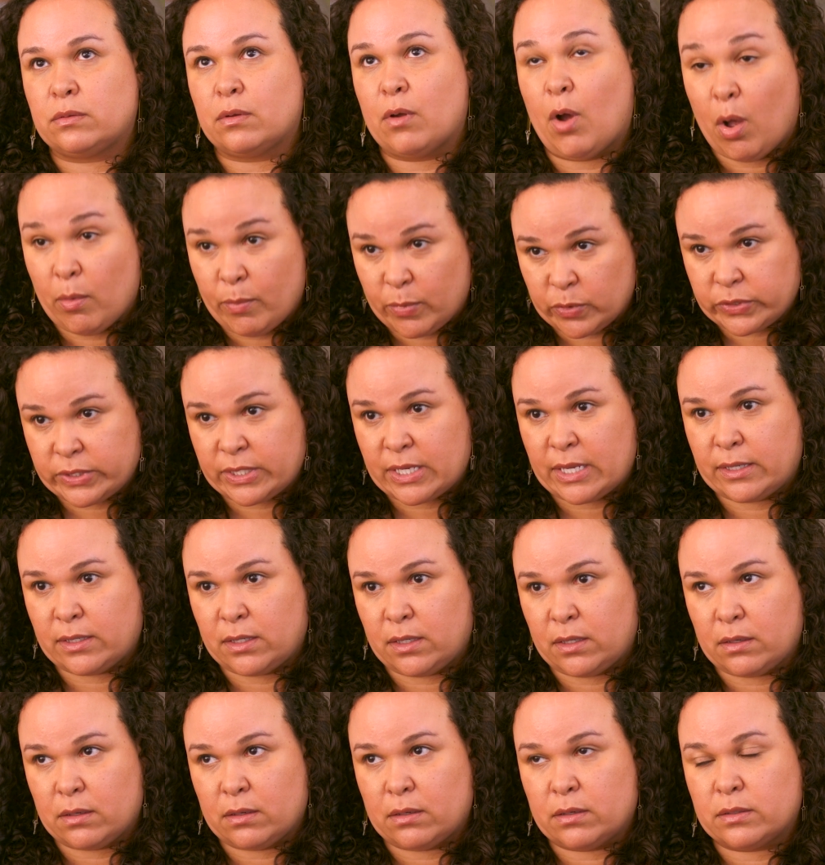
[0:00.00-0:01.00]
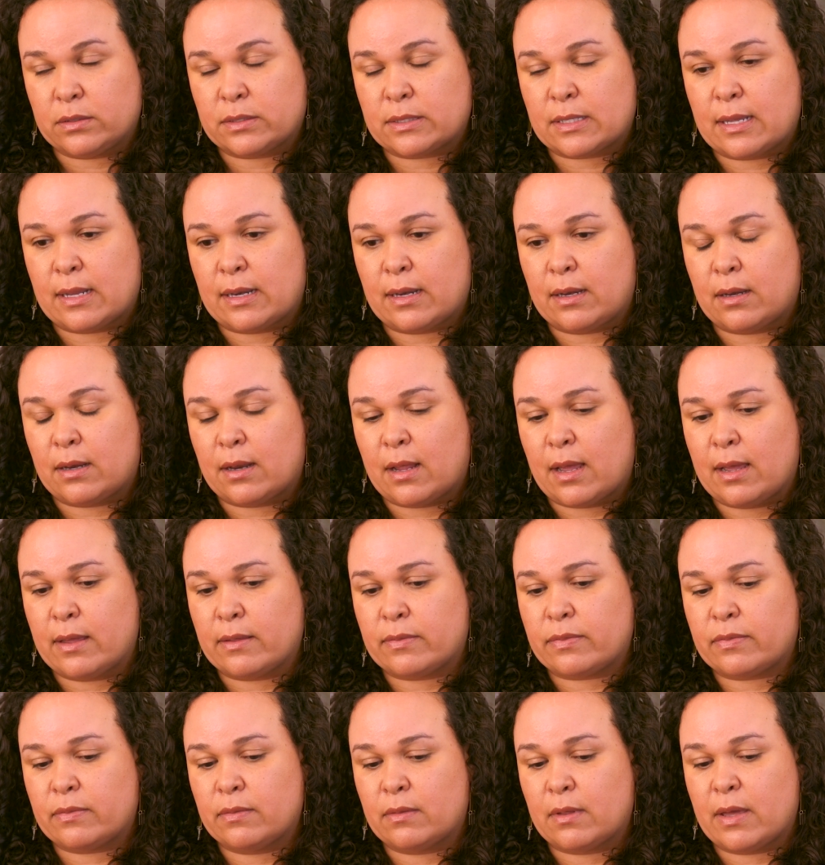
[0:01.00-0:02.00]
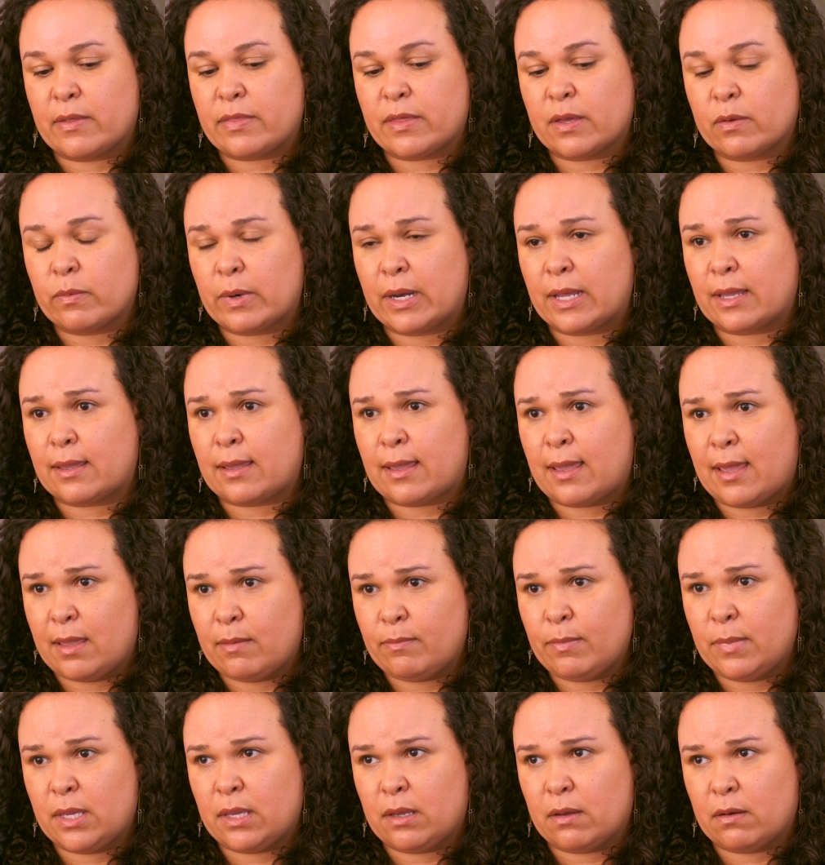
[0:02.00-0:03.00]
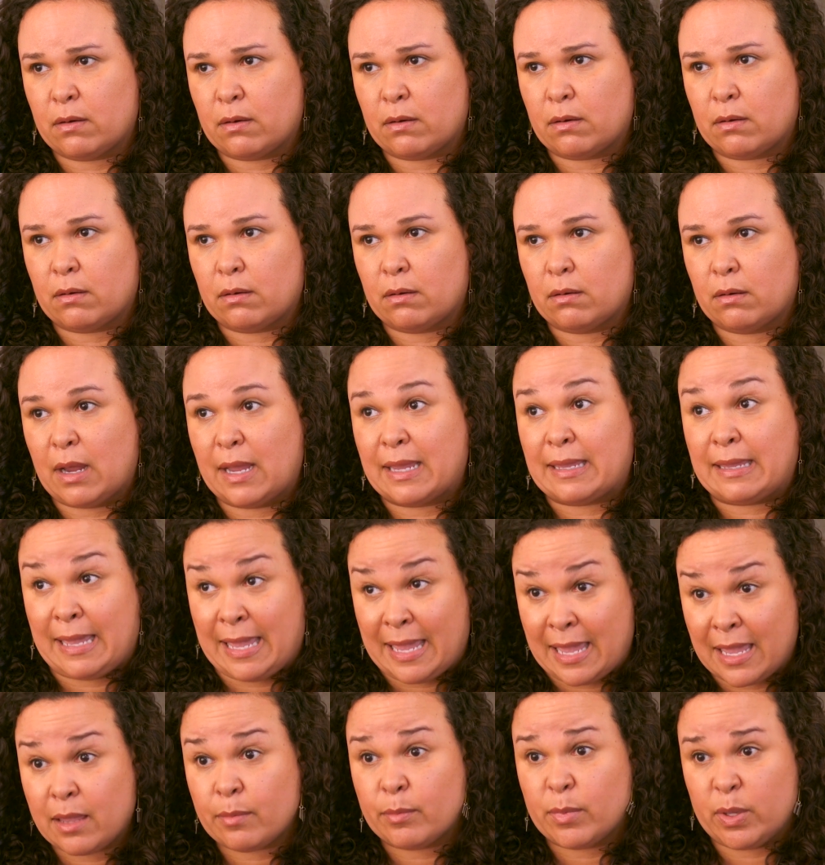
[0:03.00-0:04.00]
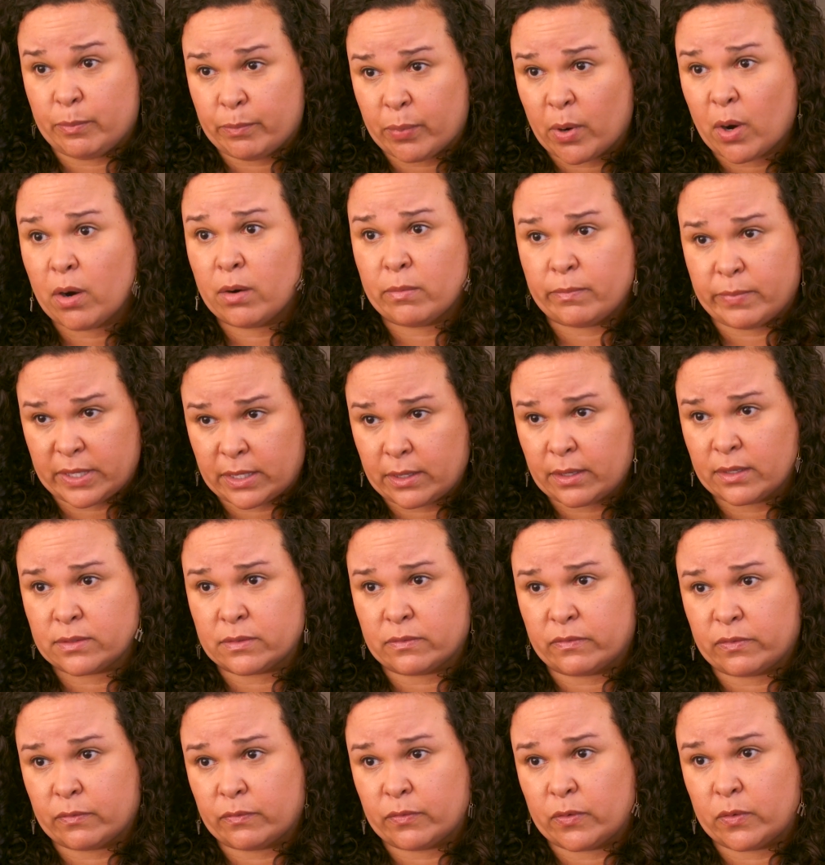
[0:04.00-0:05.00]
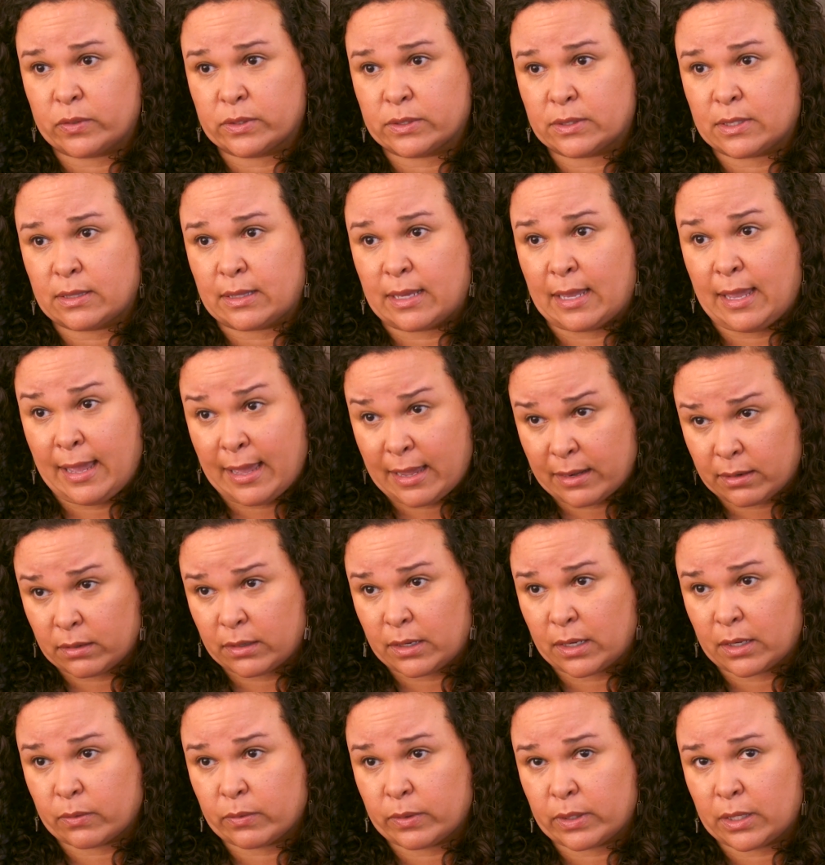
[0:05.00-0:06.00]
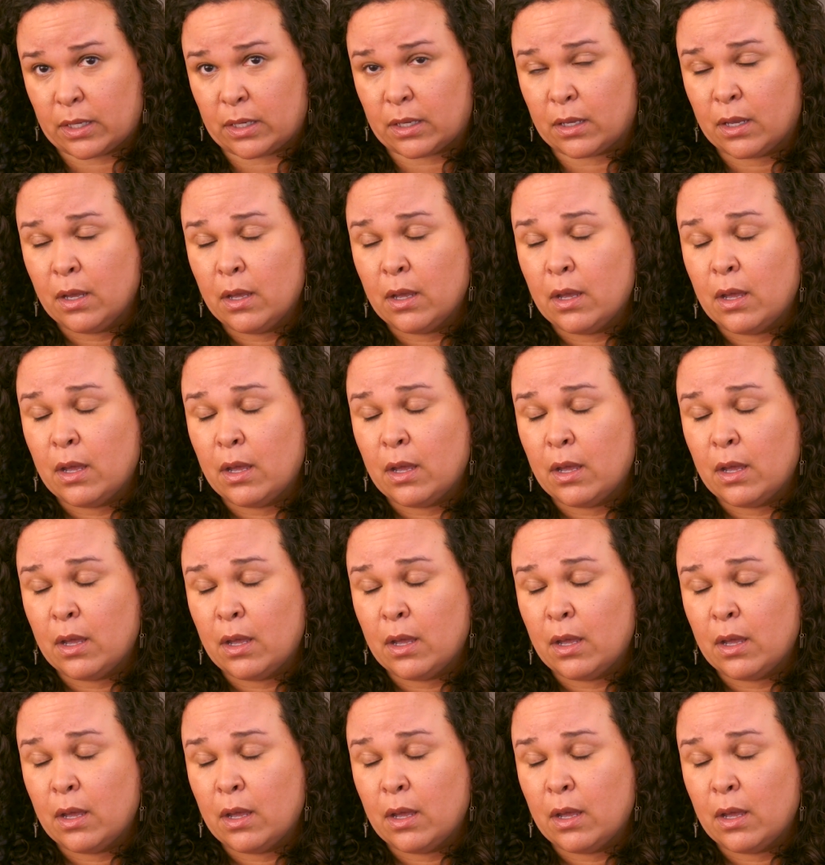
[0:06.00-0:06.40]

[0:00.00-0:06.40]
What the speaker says: almost 10 years, and I think when I came here, I came in part because of the focus that they had on equity,